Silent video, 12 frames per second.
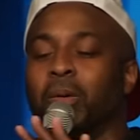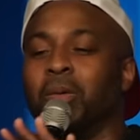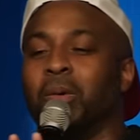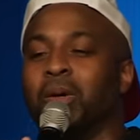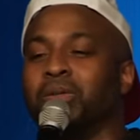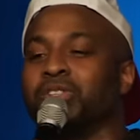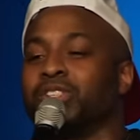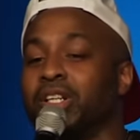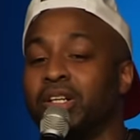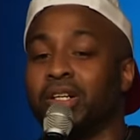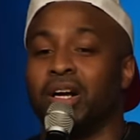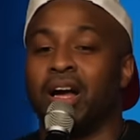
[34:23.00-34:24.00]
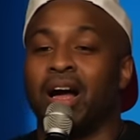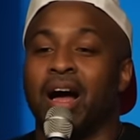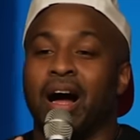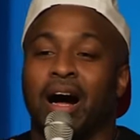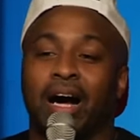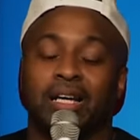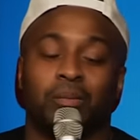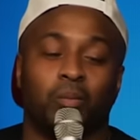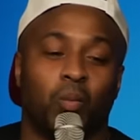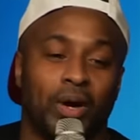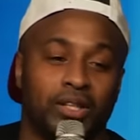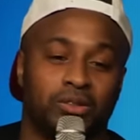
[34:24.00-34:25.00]
whoa, sir. I am
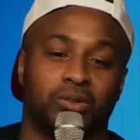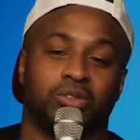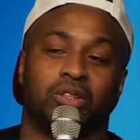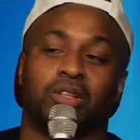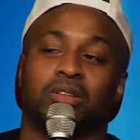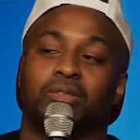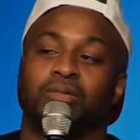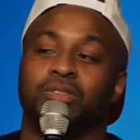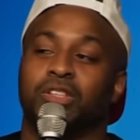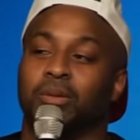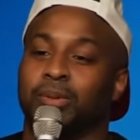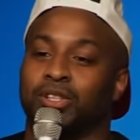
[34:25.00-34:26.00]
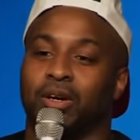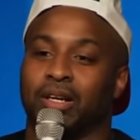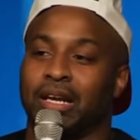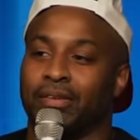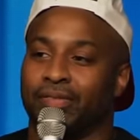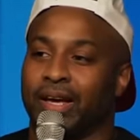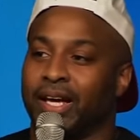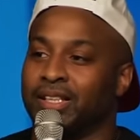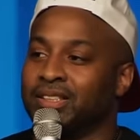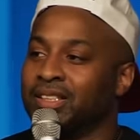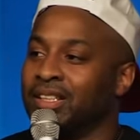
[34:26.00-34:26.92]
way too drunk for you to be talking that fast.